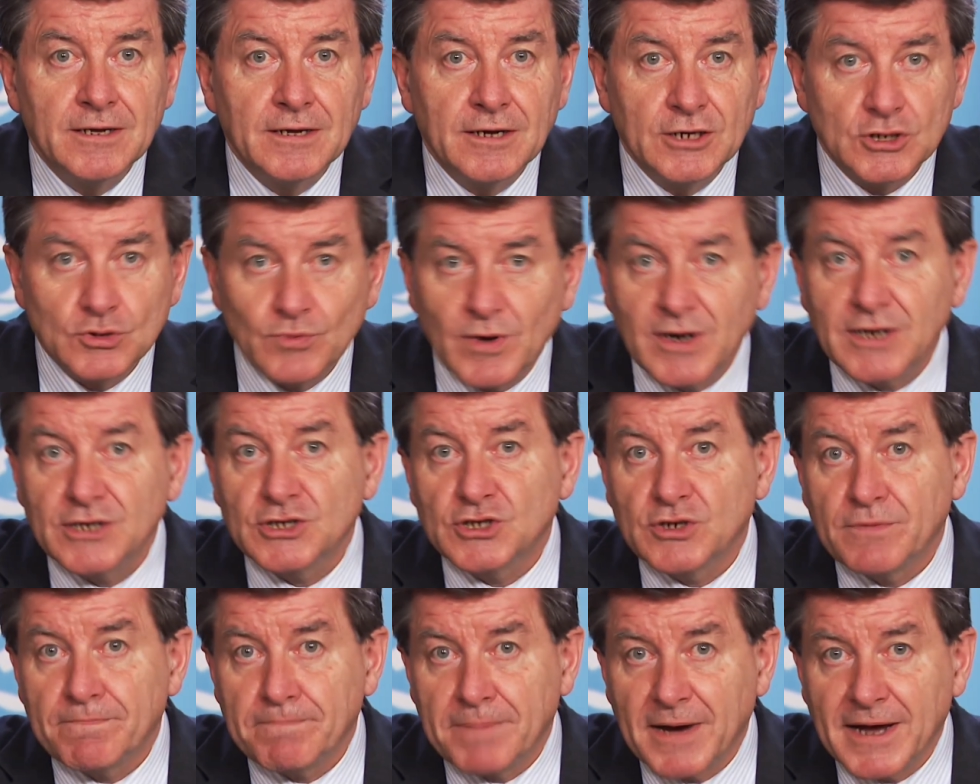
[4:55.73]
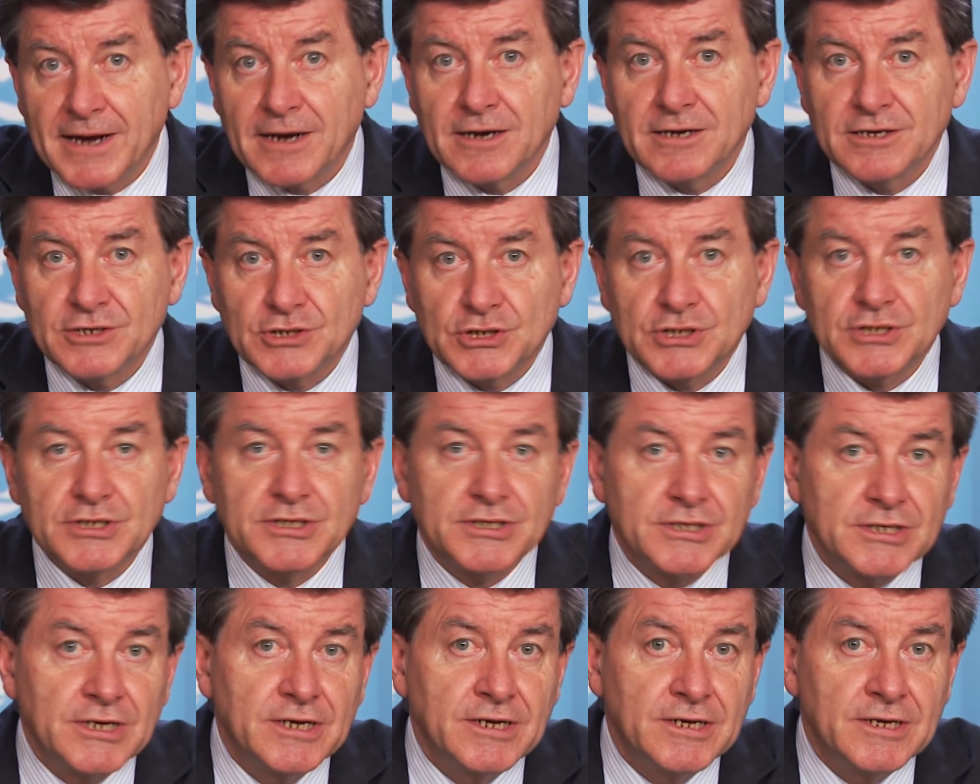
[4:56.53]
as well as the
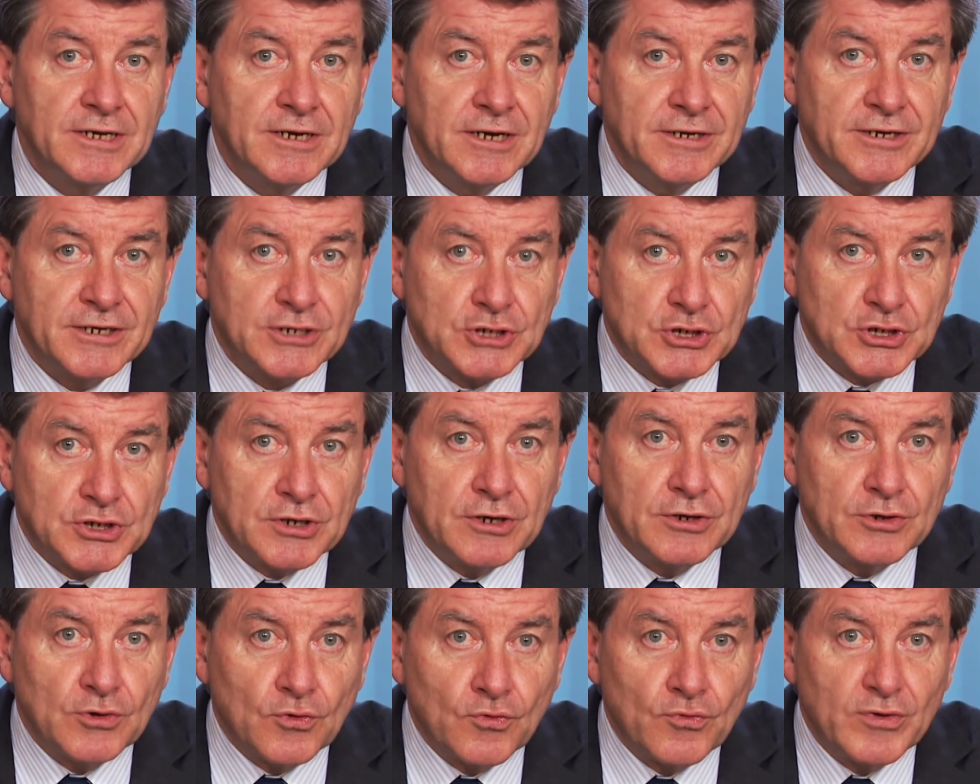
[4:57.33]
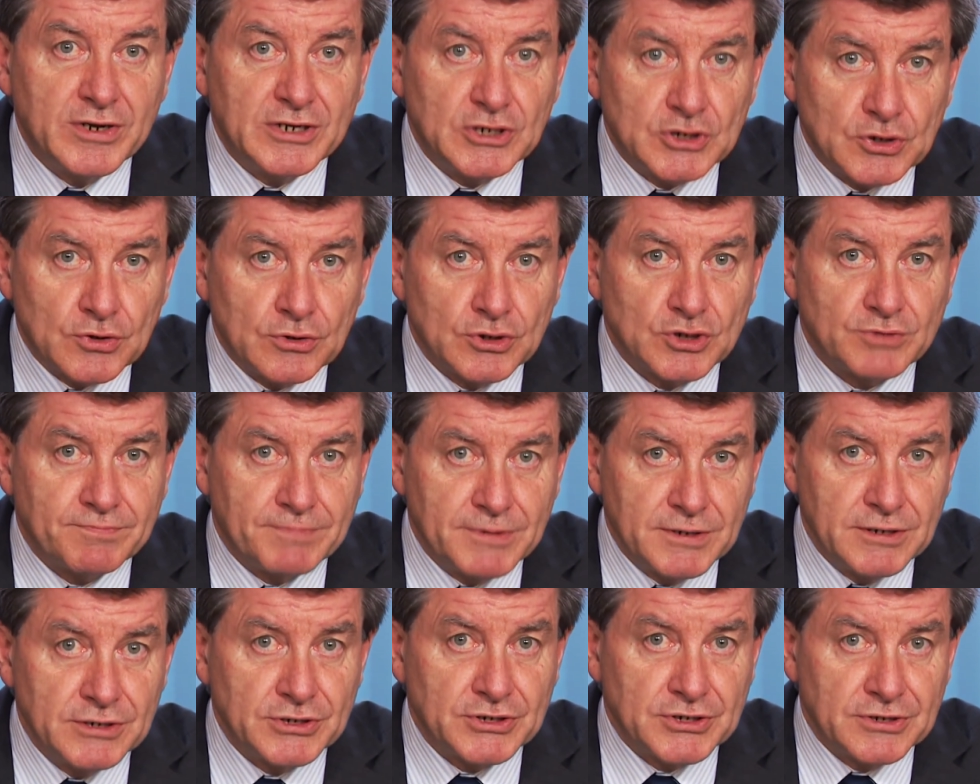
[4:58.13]
panellists and external resource
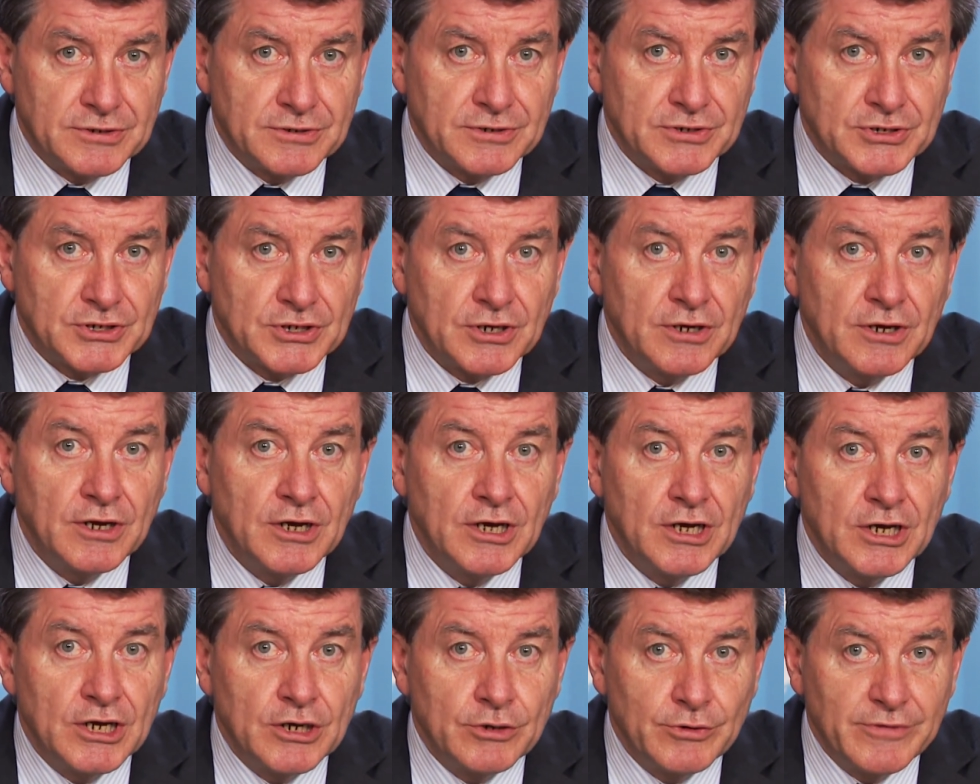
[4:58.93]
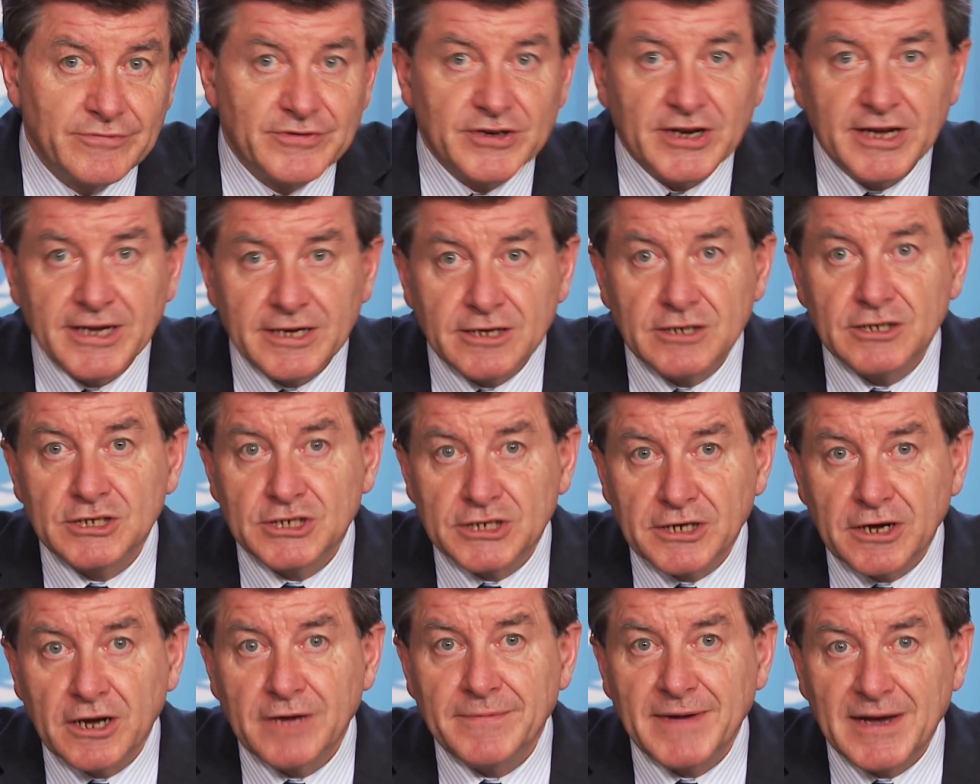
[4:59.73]
persons who have taken
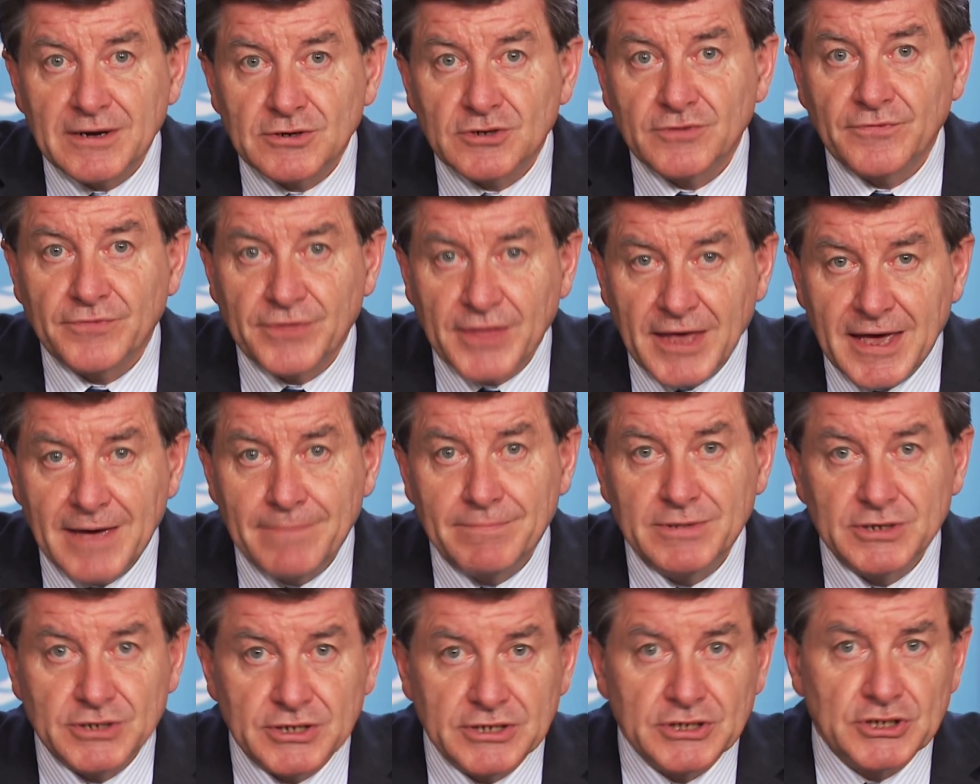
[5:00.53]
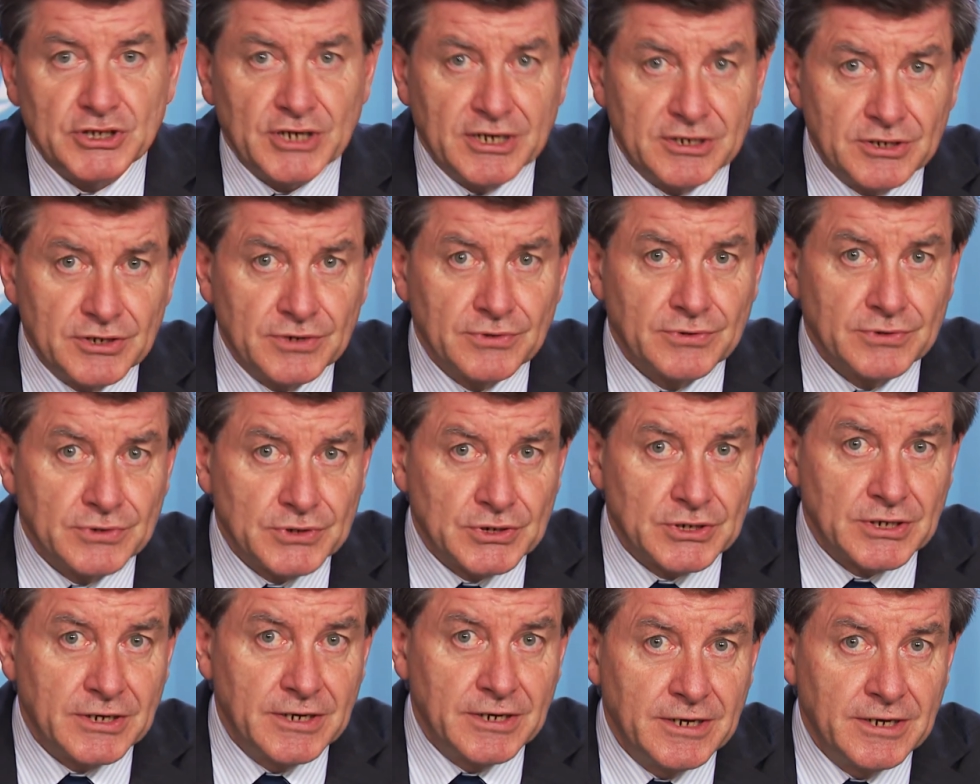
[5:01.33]
time out of their busy
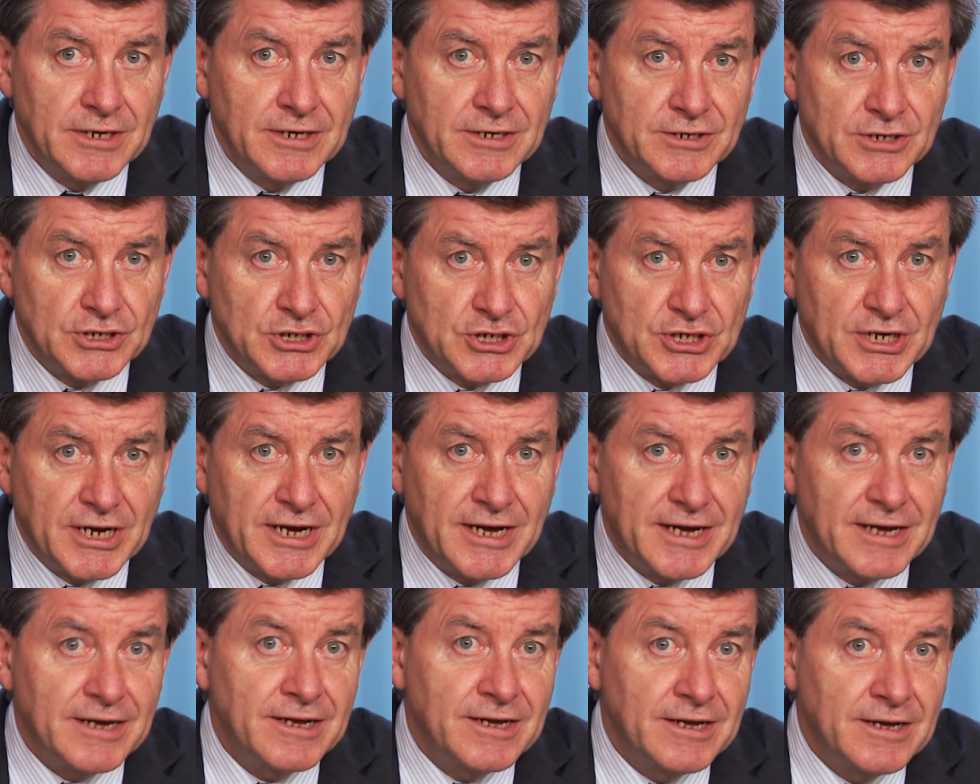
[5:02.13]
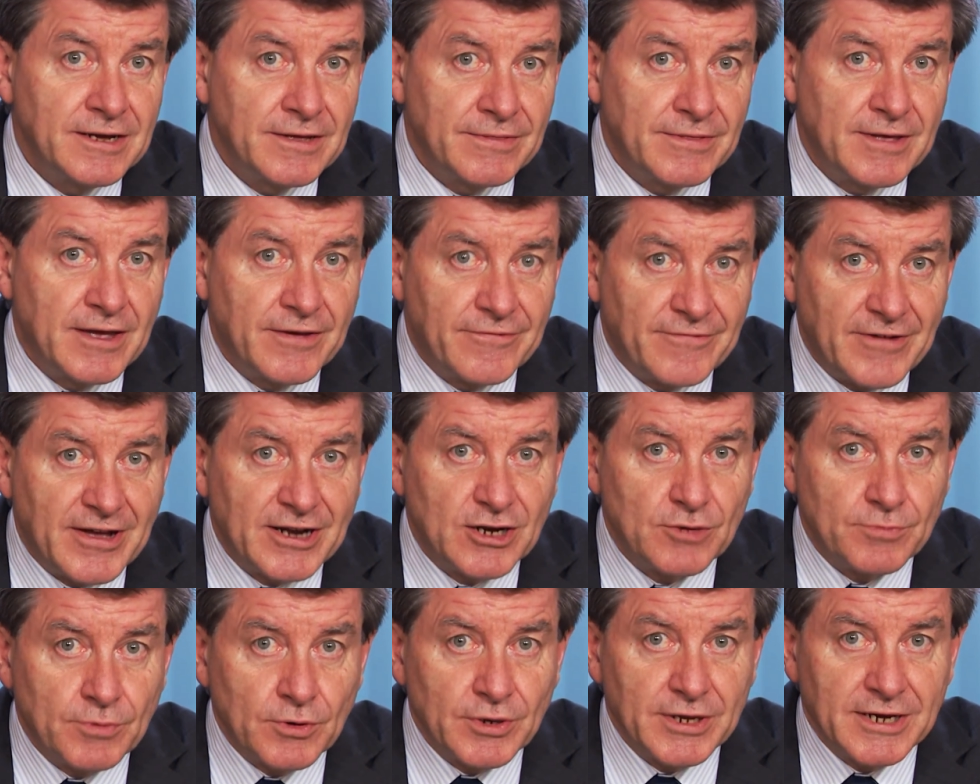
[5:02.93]
schedules to share their
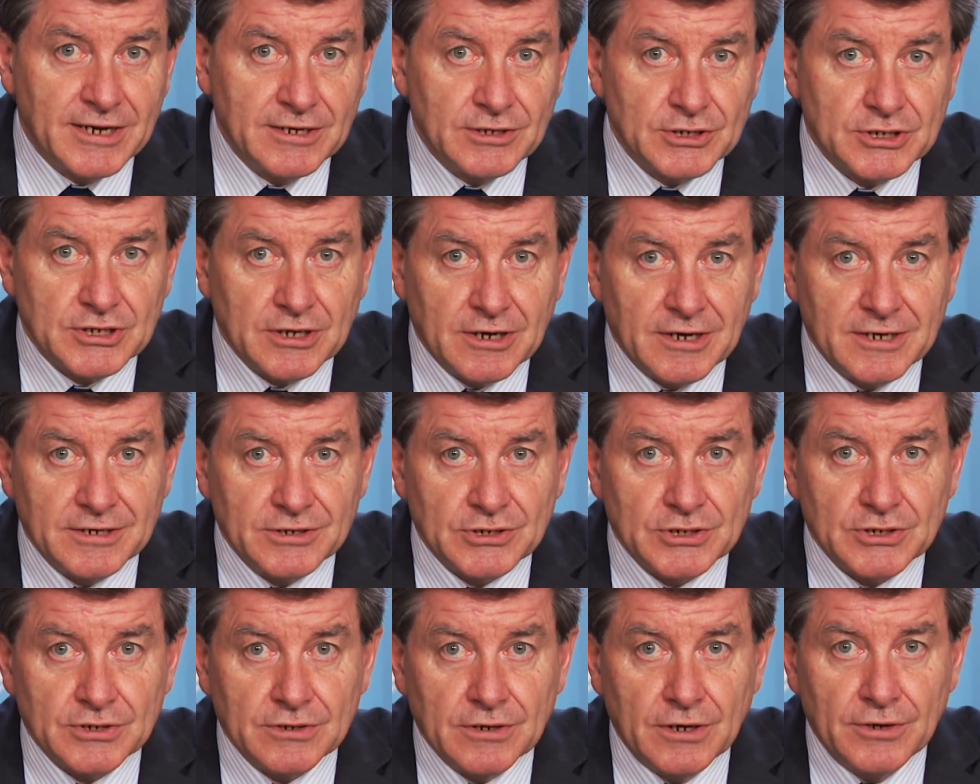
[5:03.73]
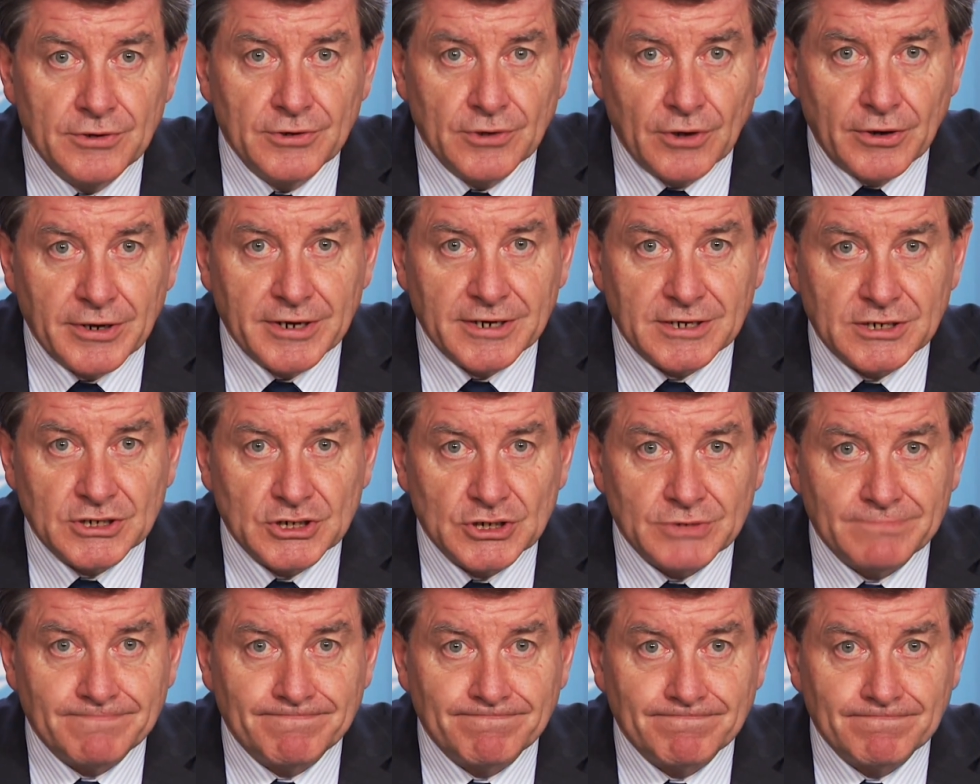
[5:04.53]
valuable insights and
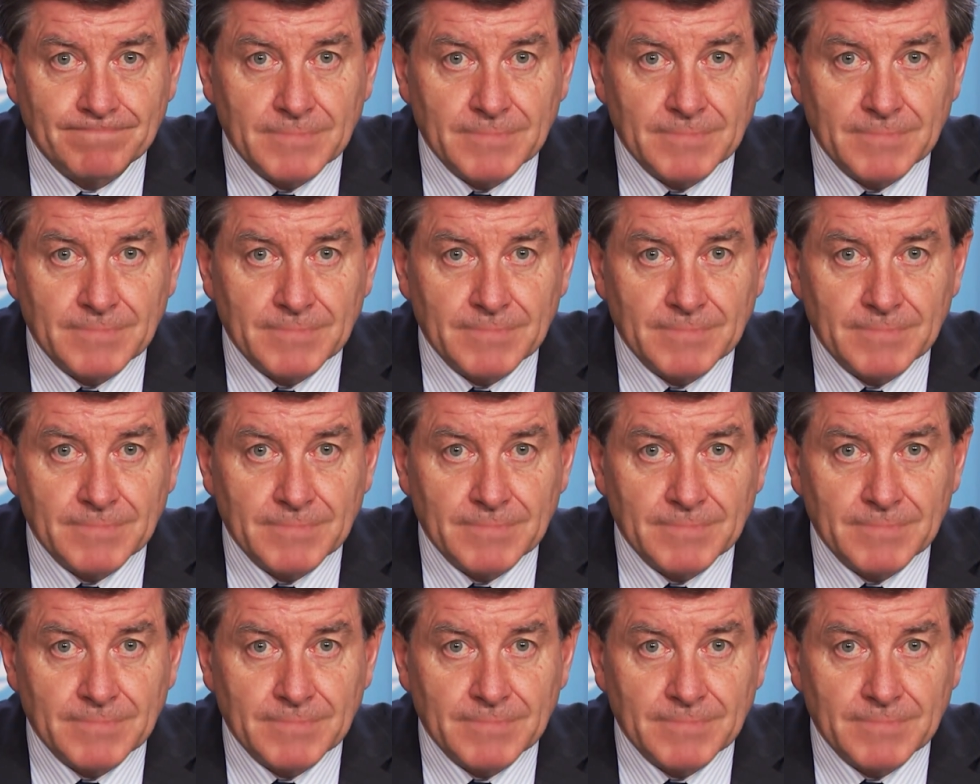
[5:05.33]
knowledge.